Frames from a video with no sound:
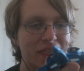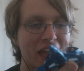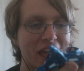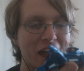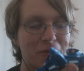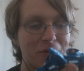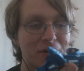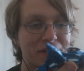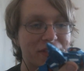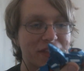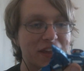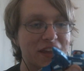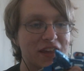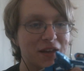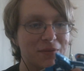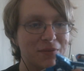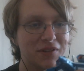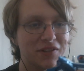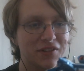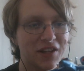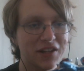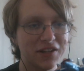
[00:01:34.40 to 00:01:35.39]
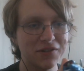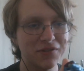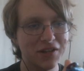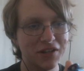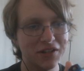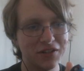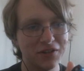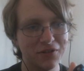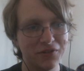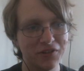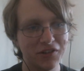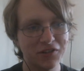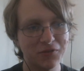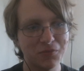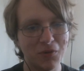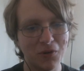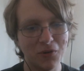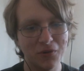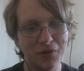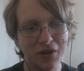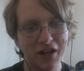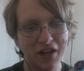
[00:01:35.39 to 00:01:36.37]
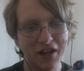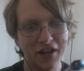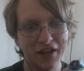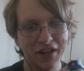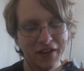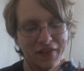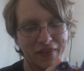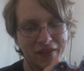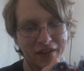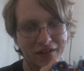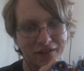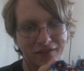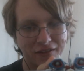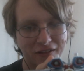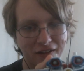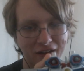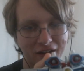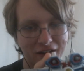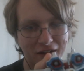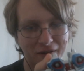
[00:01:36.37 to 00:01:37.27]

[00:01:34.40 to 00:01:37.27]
And one of the gimmicks that you could do in this